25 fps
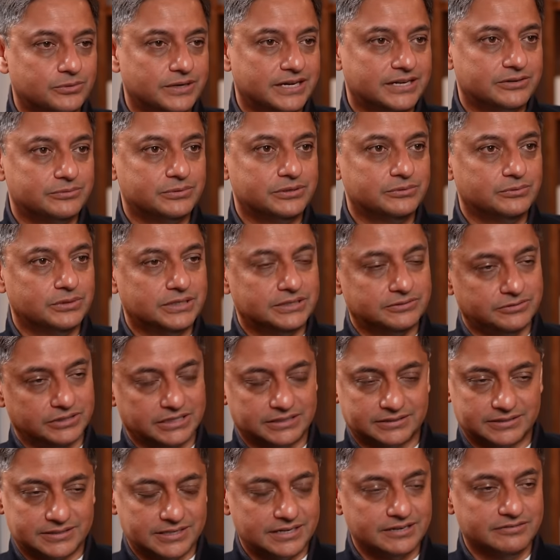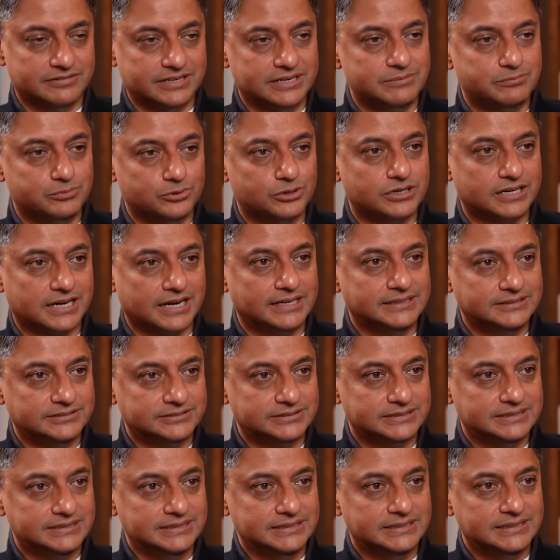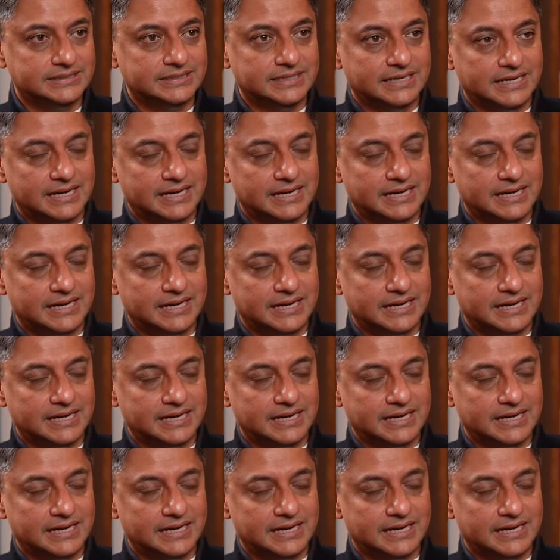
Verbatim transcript: where we were we are still a very poor country